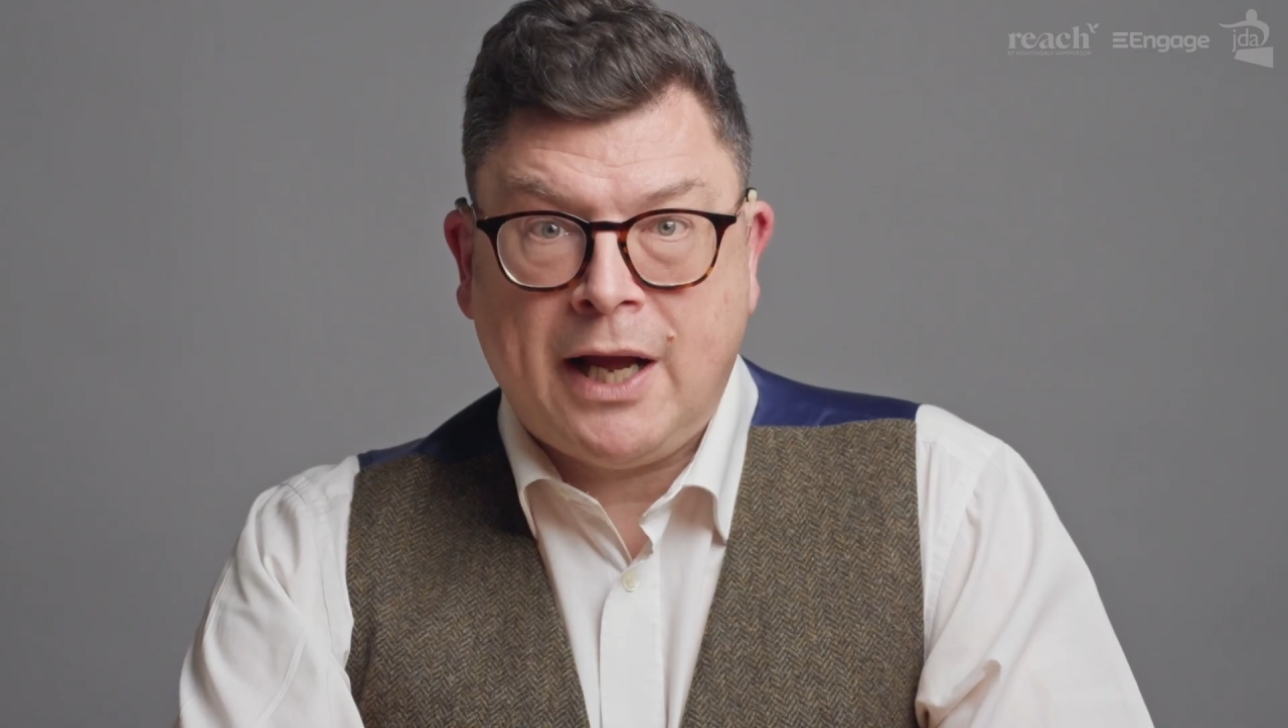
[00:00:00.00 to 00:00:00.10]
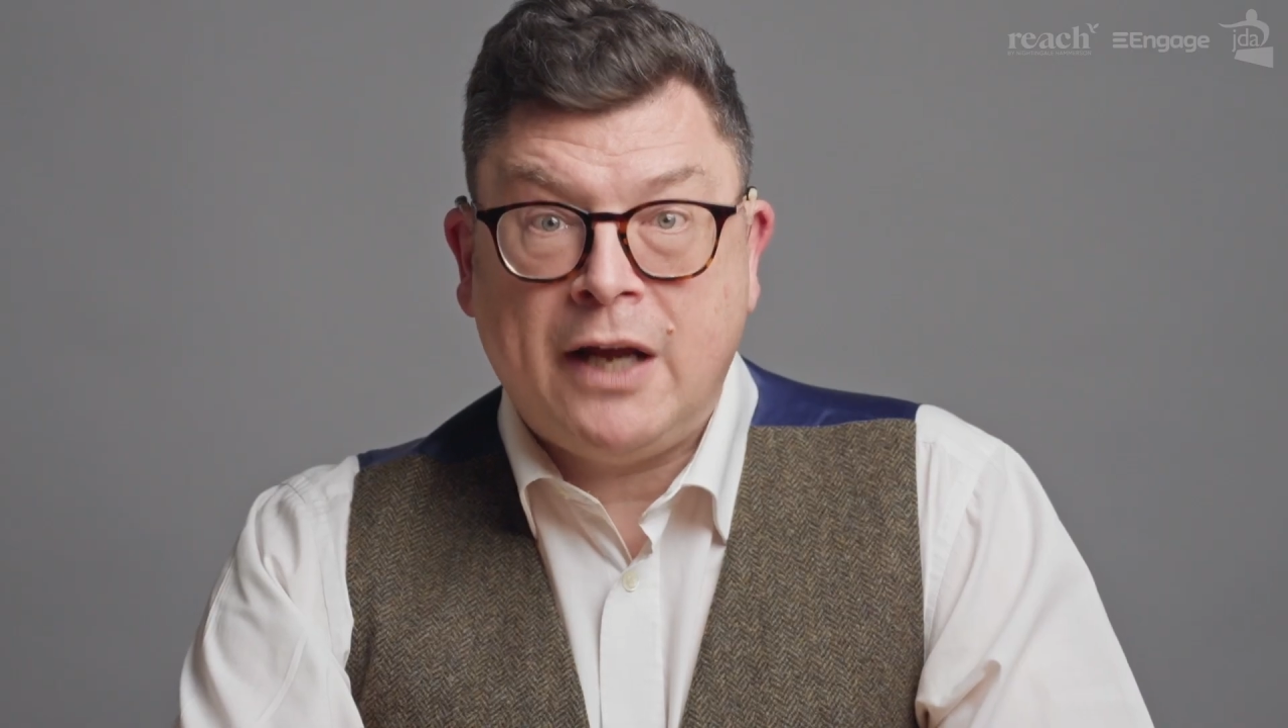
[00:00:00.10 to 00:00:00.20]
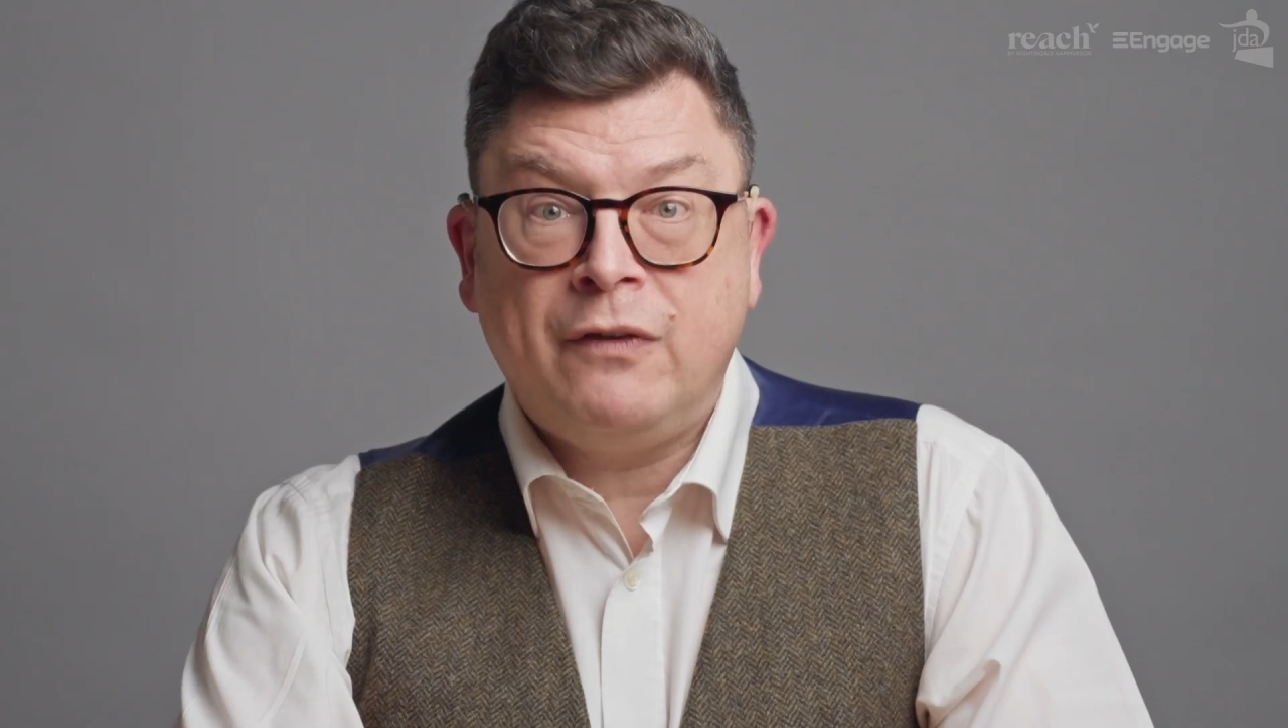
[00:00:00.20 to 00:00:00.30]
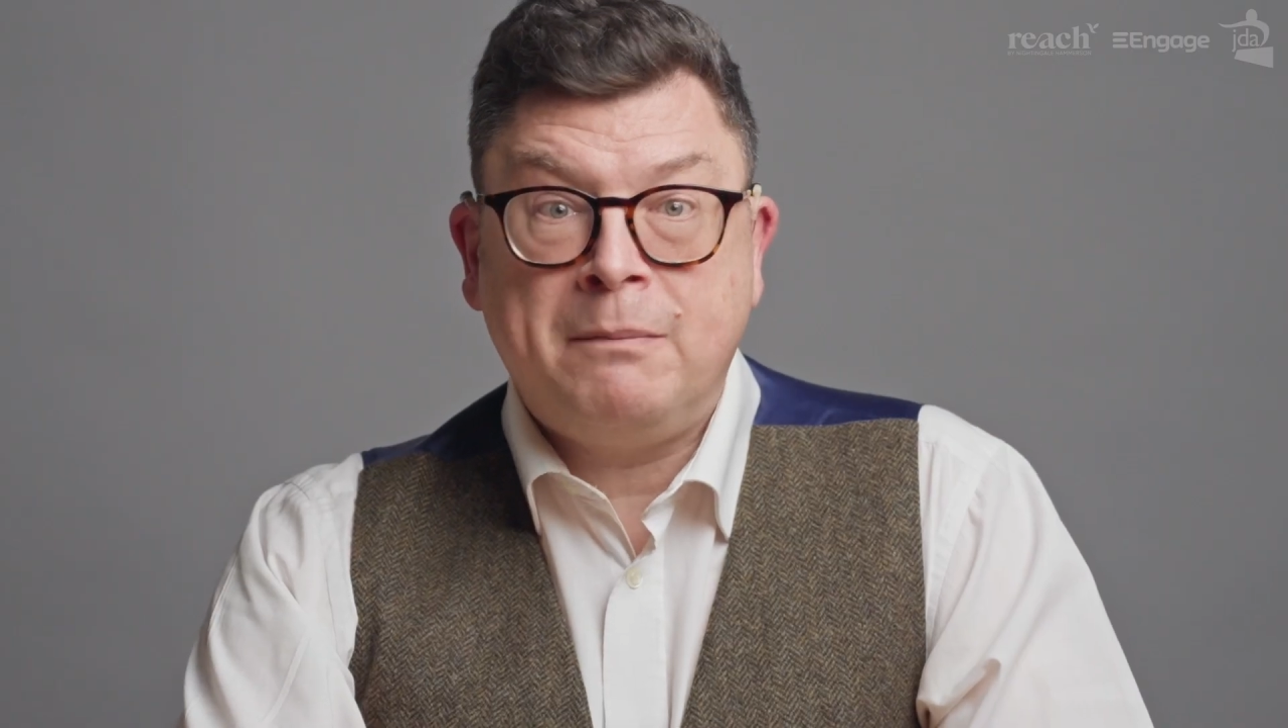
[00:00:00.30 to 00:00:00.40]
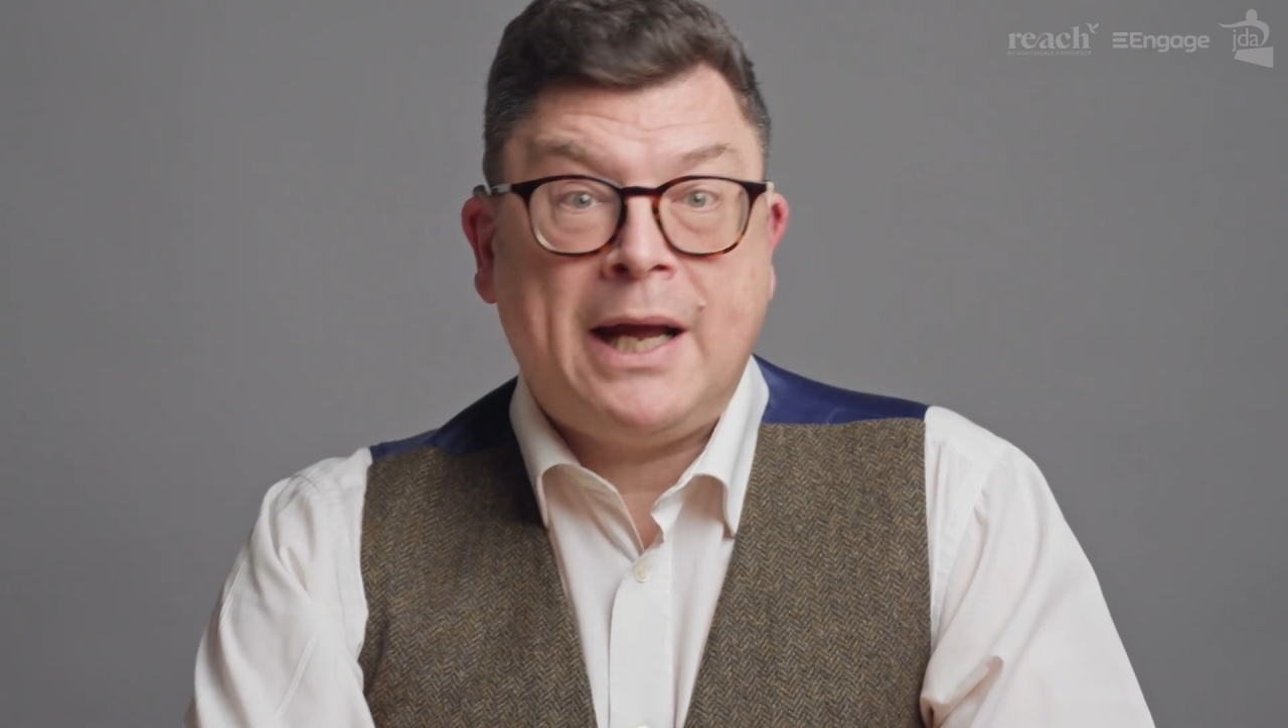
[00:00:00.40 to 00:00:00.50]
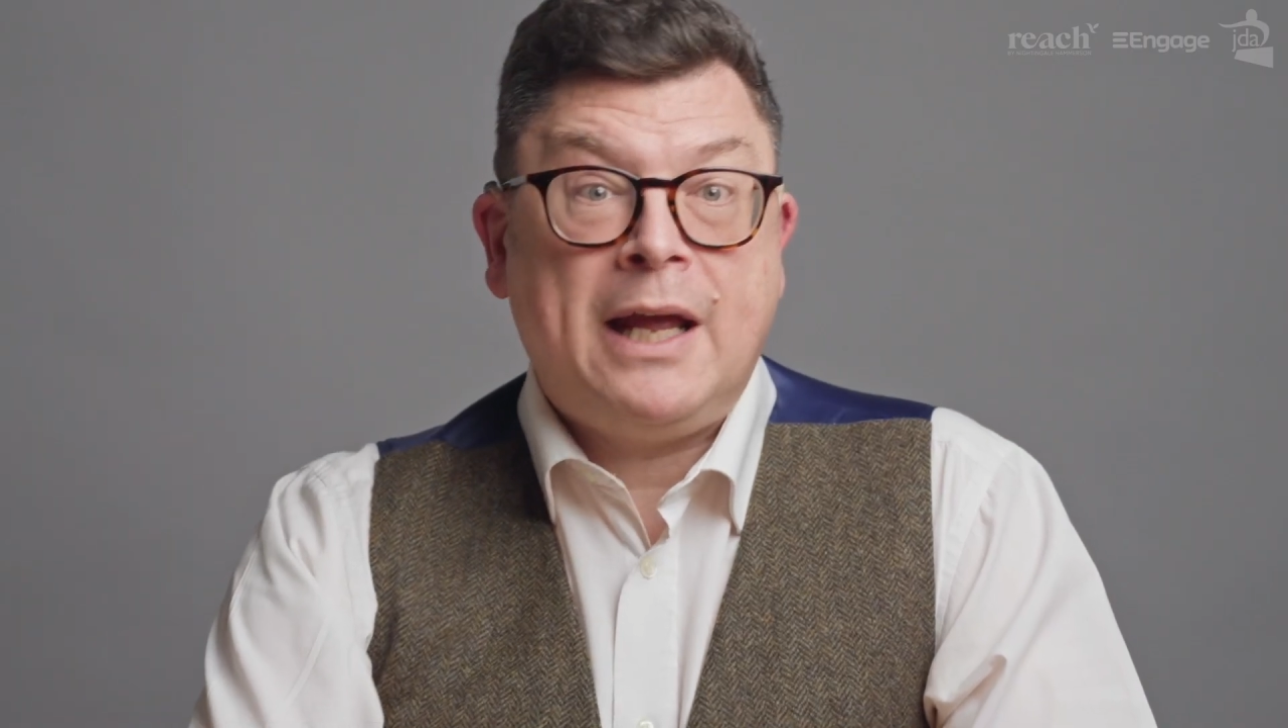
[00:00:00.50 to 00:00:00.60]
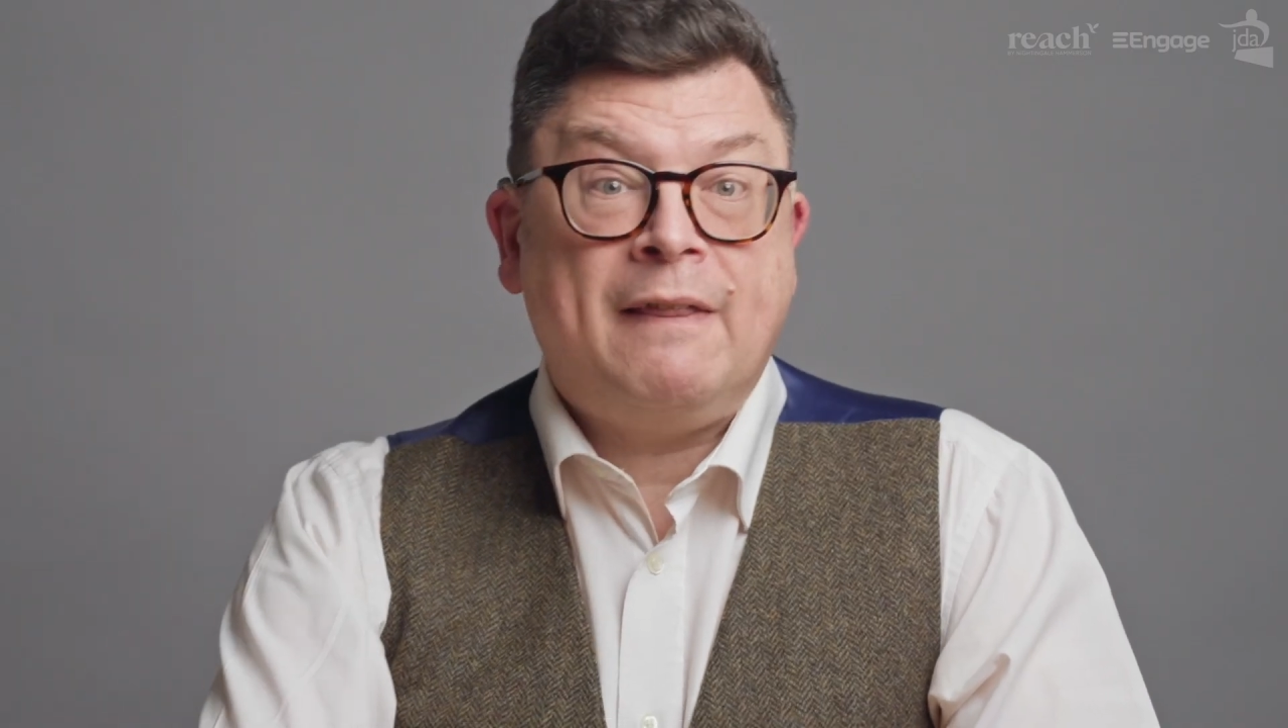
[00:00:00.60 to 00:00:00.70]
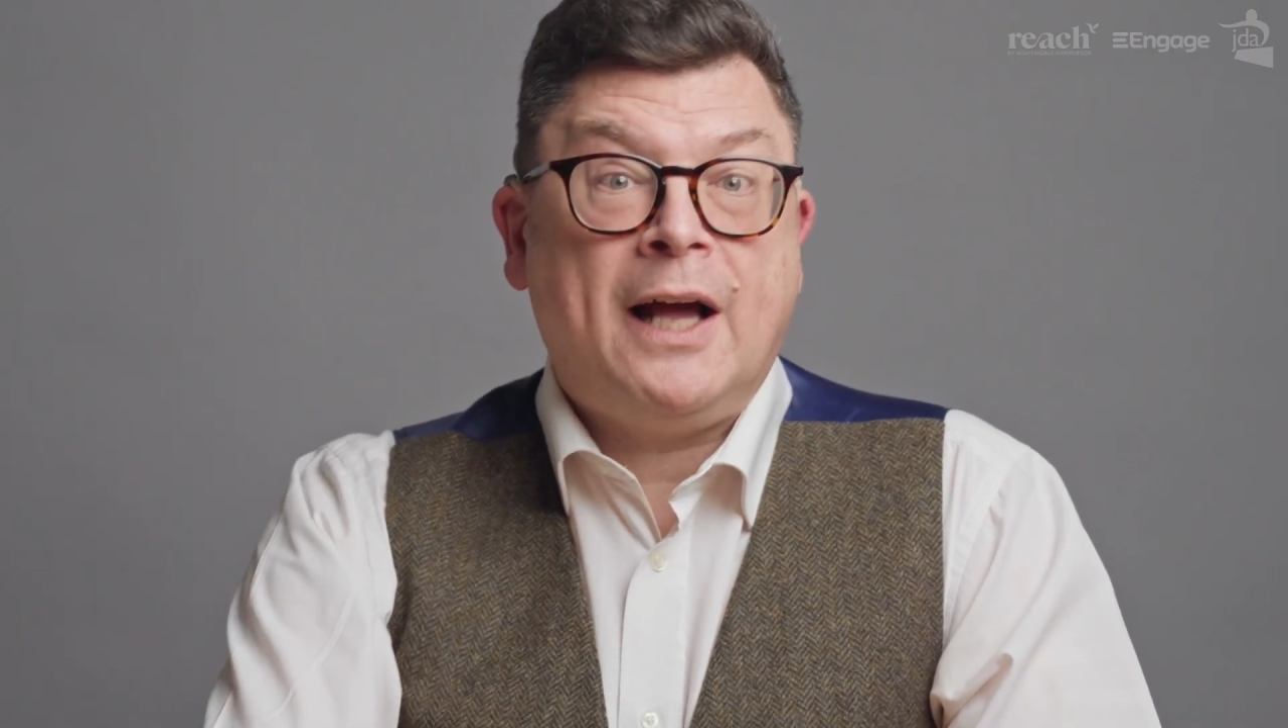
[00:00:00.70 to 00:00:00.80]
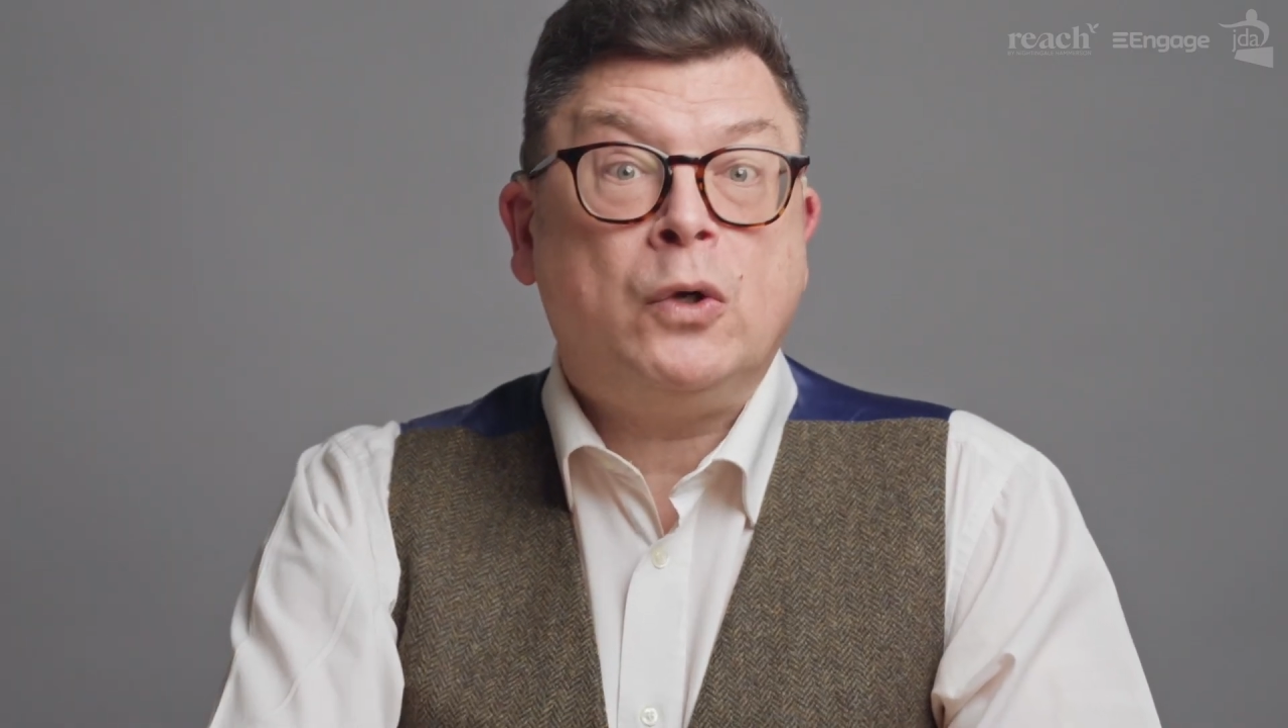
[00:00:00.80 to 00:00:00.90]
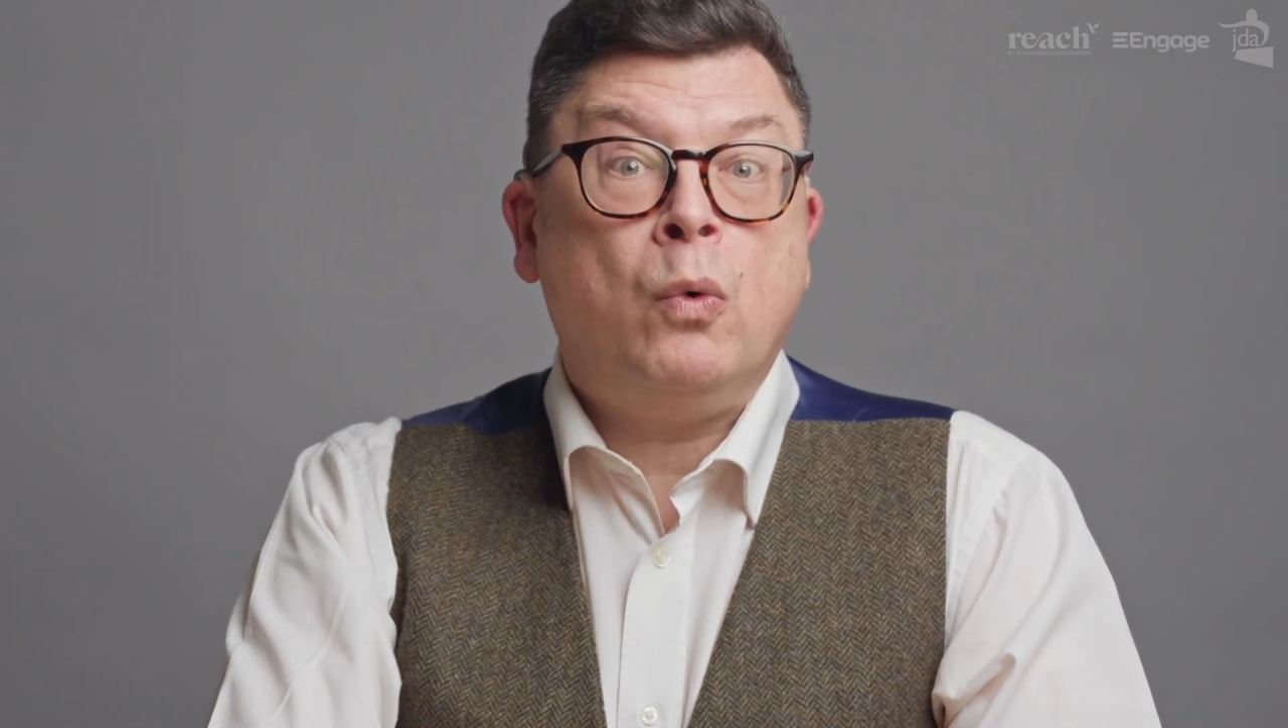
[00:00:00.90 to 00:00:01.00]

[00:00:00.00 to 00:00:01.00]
aid from making that